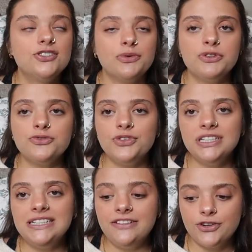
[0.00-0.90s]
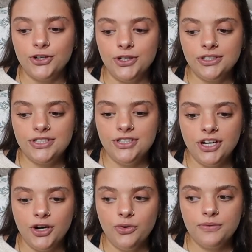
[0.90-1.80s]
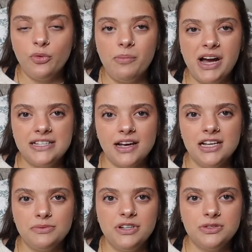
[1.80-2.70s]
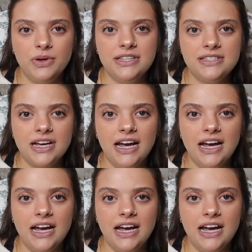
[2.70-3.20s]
So it was really difficult to know what my size was once